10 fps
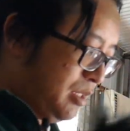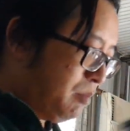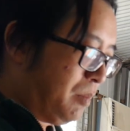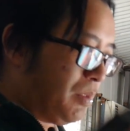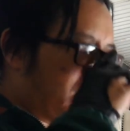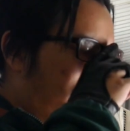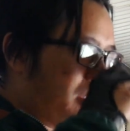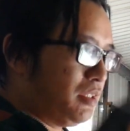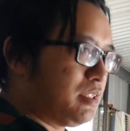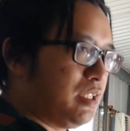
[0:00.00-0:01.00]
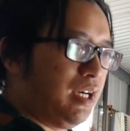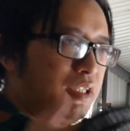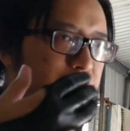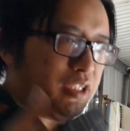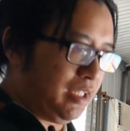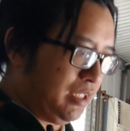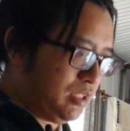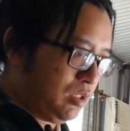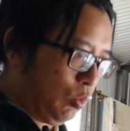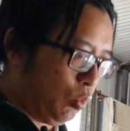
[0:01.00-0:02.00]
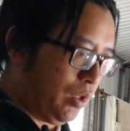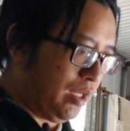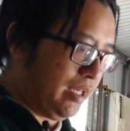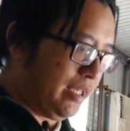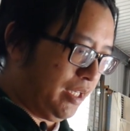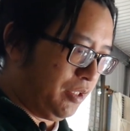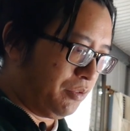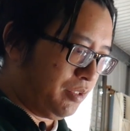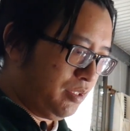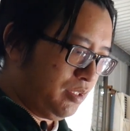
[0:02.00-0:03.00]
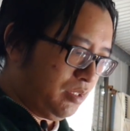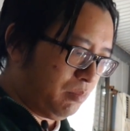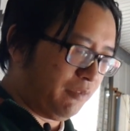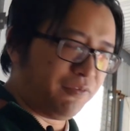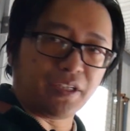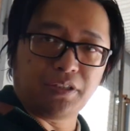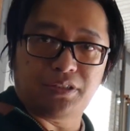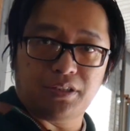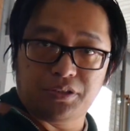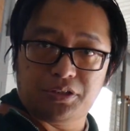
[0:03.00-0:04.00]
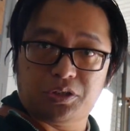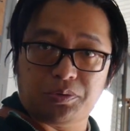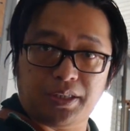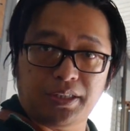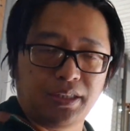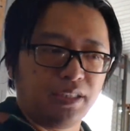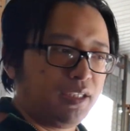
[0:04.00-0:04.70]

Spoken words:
But because I changed where I held my fingers on the string,